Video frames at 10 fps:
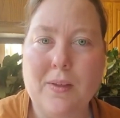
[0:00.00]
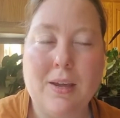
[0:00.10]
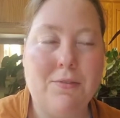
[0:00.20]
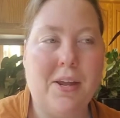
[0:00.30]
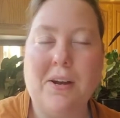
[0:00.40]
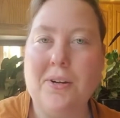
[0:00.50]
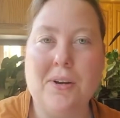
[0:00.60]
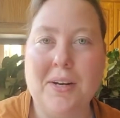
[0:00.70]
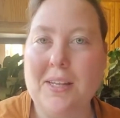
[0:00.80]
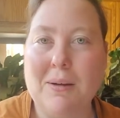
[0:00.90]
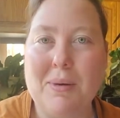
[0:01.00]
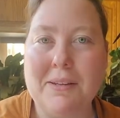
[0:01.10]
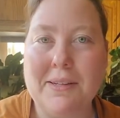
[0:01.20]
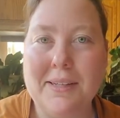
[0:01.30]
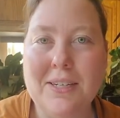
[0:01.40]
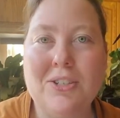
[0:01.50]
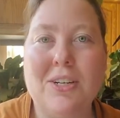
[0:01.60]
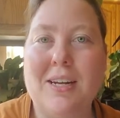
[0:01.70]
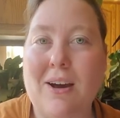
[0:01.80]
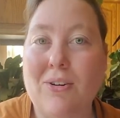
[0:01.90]
If they don't know anything about the leash
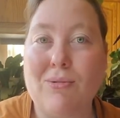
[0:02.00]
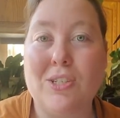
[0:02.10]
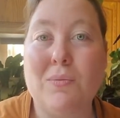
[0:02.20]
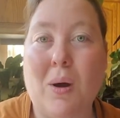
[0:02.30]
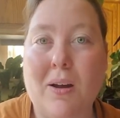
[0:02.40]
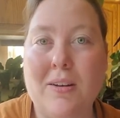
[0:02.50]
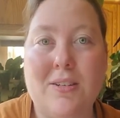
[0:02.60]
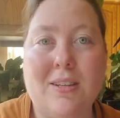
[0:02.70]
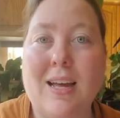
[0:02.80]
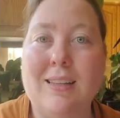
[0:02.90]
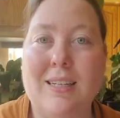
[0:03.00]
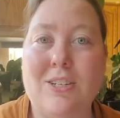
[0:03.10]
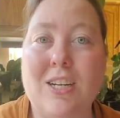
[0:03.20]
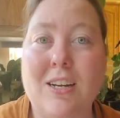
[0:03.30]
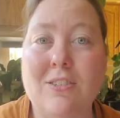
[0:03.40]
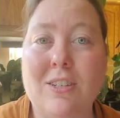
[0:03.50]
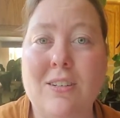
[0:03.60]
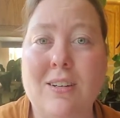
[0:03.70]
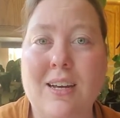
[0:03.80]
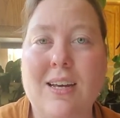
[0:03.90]
and how to respond to that leash tension,
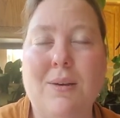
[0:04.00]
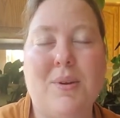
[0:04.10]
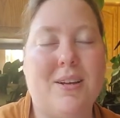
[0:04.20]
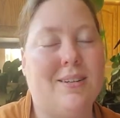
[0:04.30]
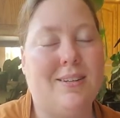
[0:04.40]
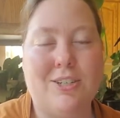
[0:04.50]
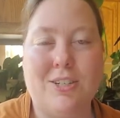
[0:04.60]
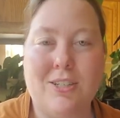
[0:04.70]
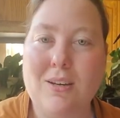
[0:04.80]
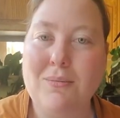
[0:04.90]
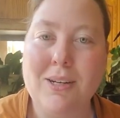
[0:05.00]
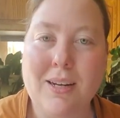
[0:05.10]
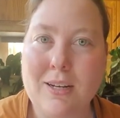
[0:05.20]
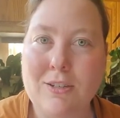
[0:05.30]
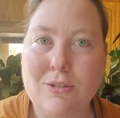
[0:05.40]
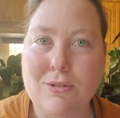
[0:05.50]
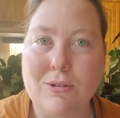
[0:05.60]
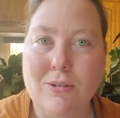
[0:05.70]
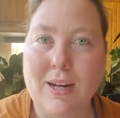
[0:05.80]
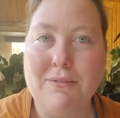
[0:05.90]
because the leash is a communication
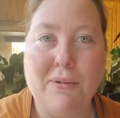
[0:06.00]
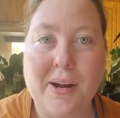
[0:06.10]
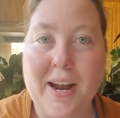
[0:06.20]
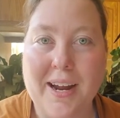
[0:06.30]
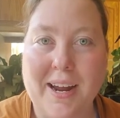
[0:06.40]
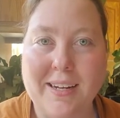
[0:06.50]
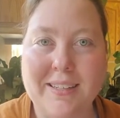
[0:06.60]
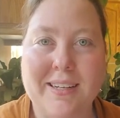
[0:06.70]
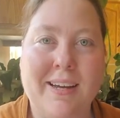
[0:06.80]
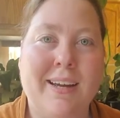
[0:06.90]
tool, FYI guys,